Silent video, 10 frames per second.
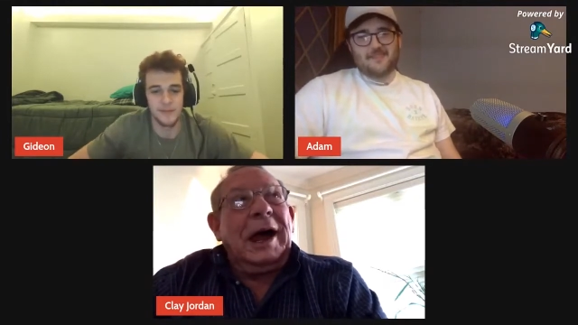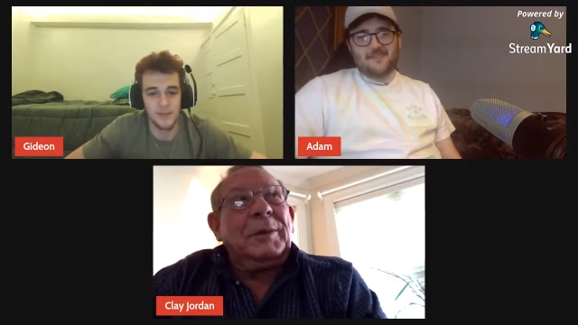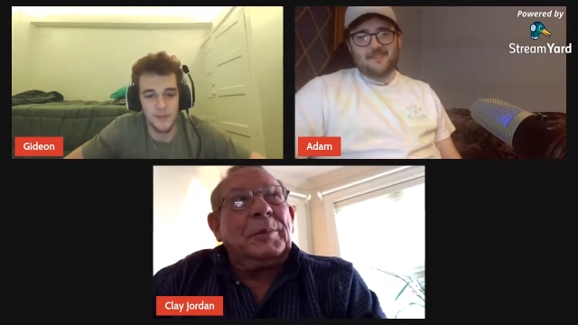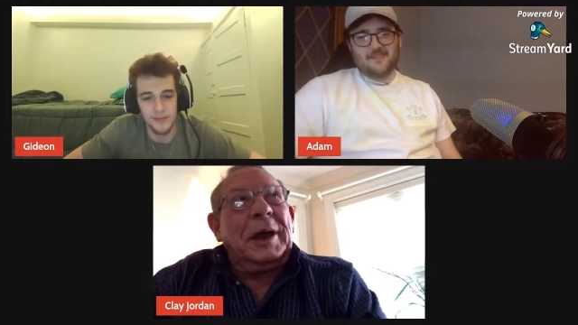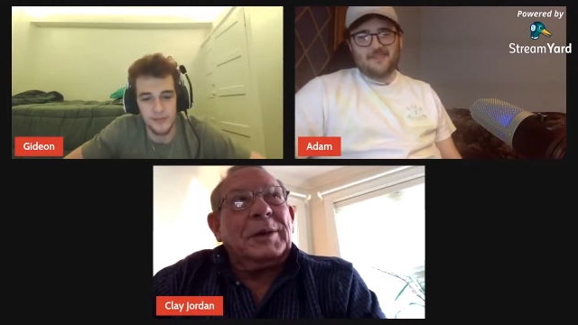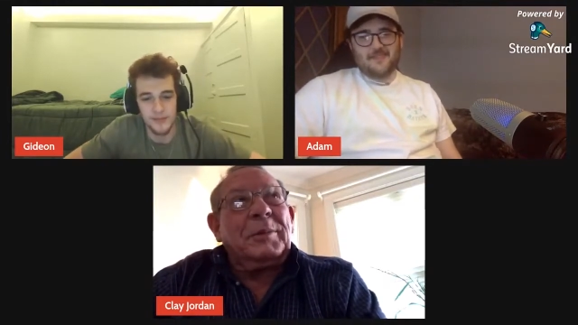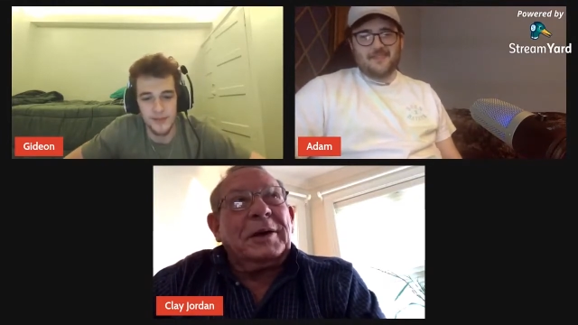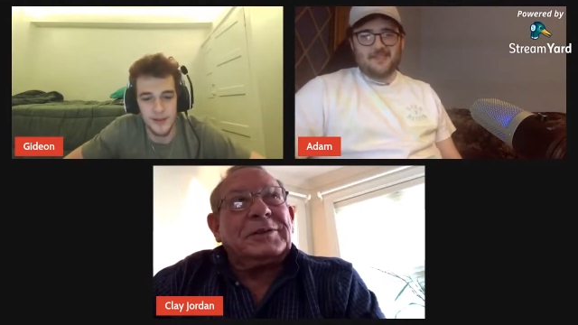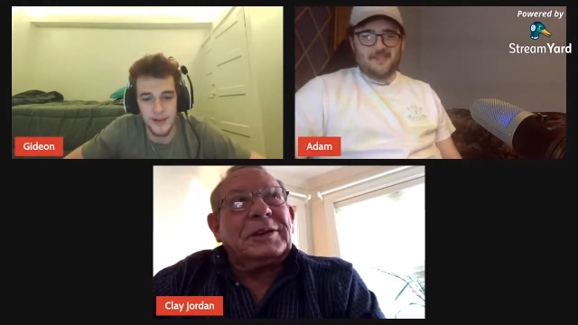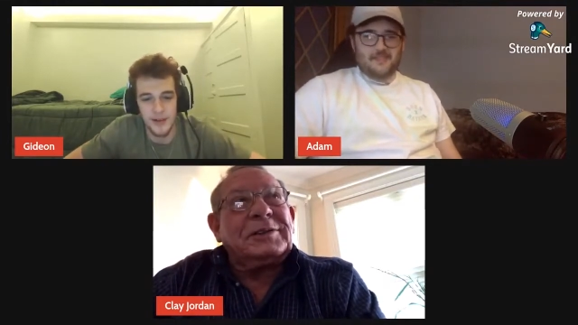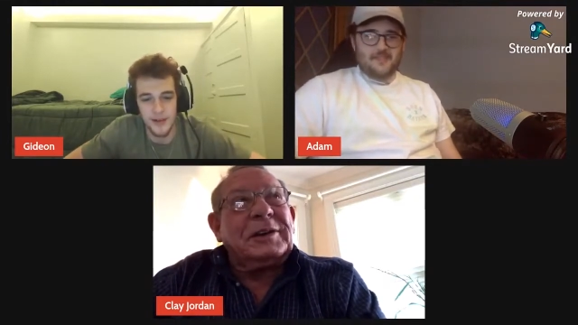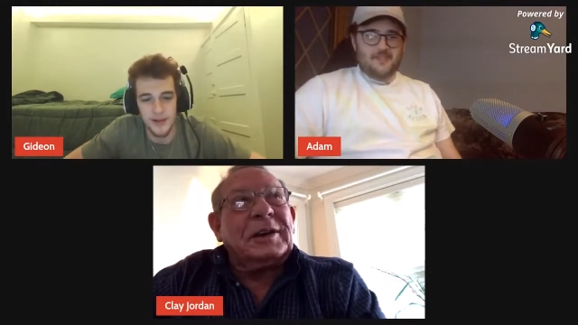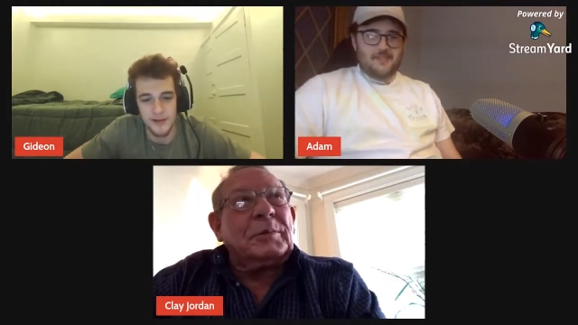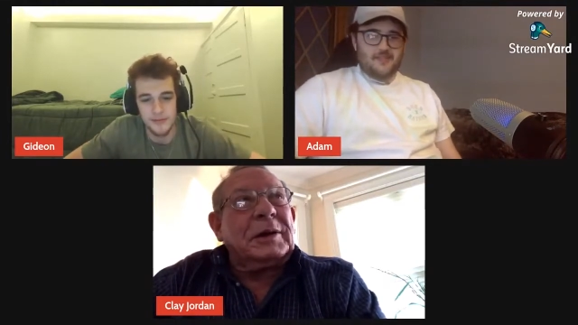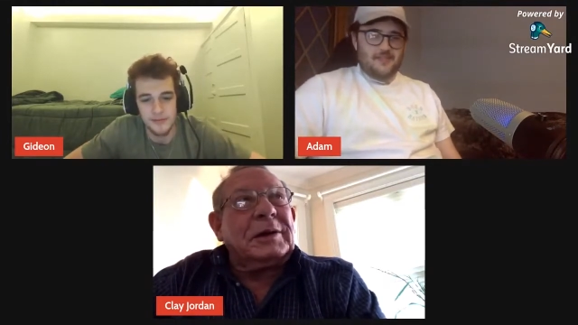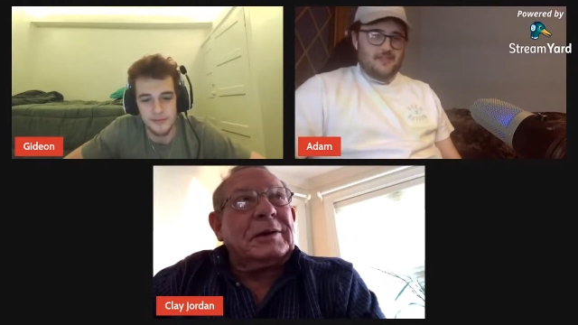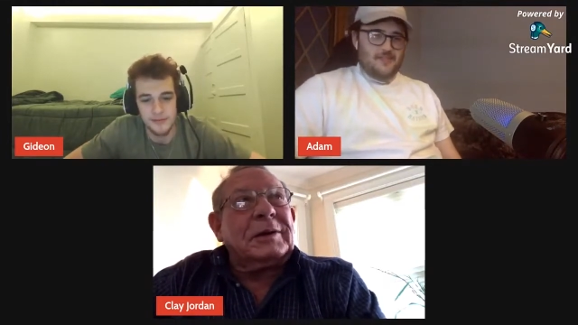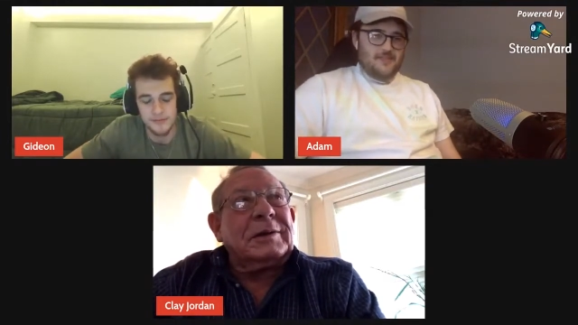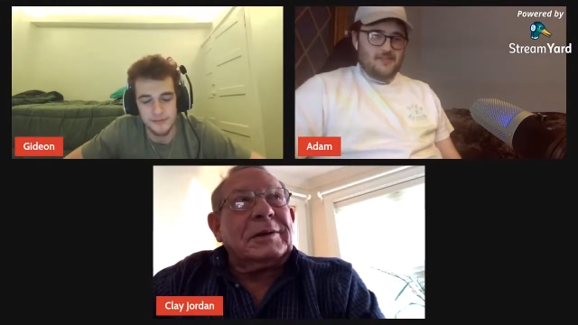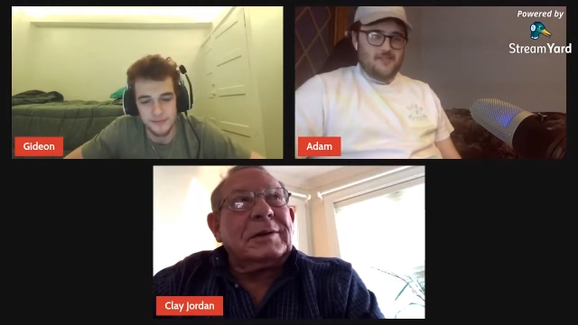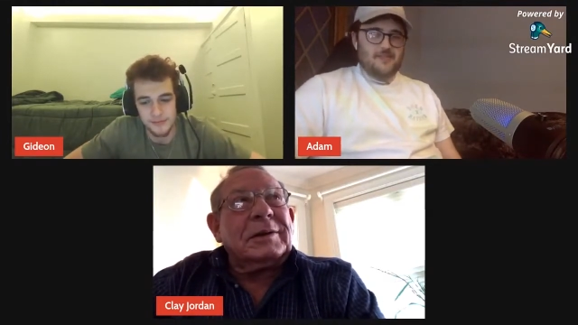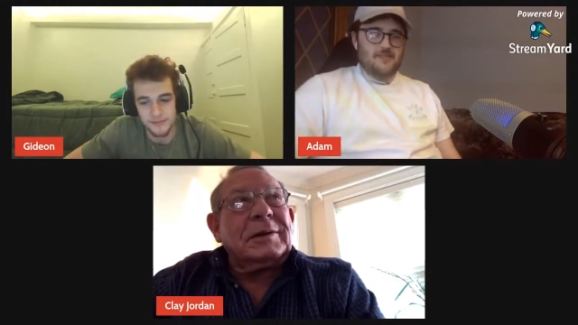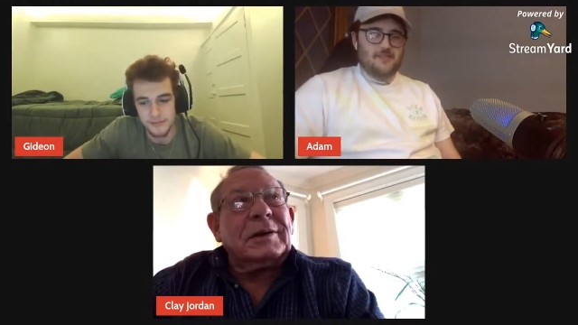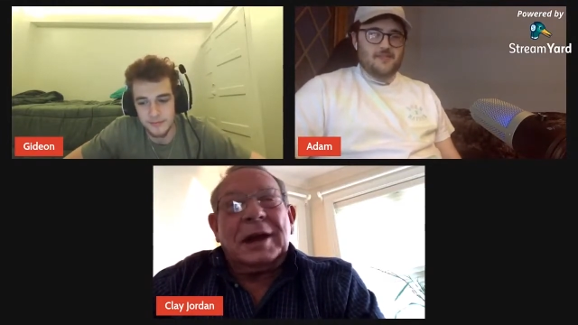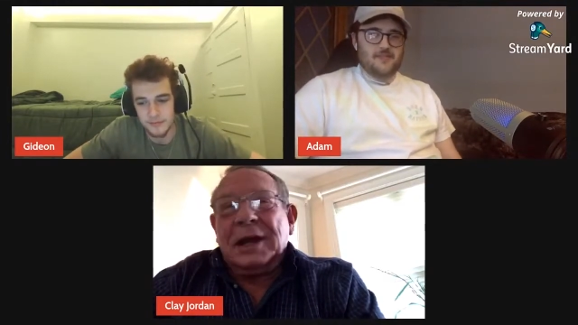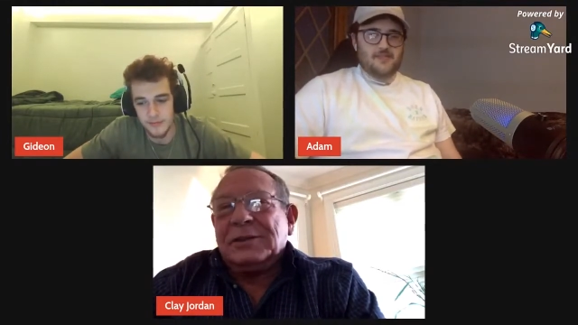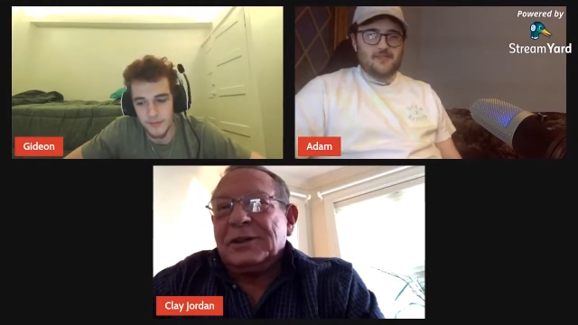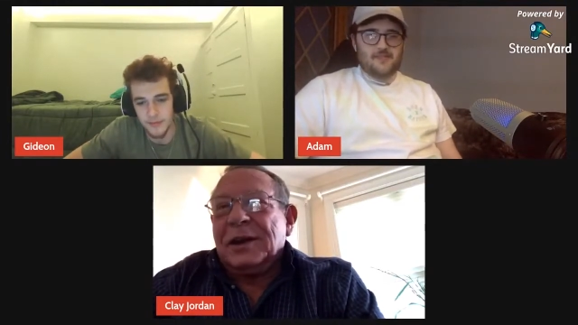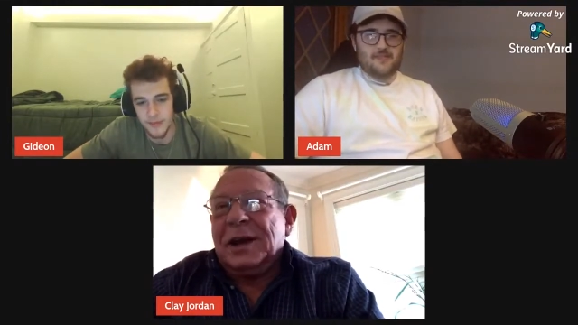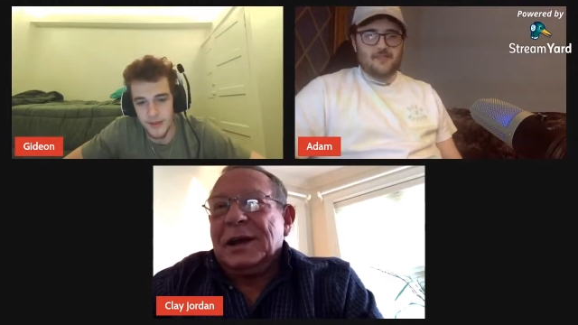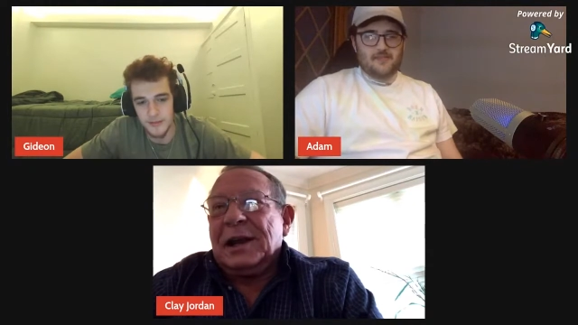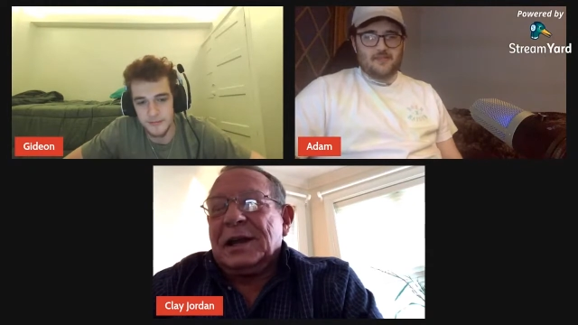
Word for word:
Speaker 1: I haven't played much this year, but last year I had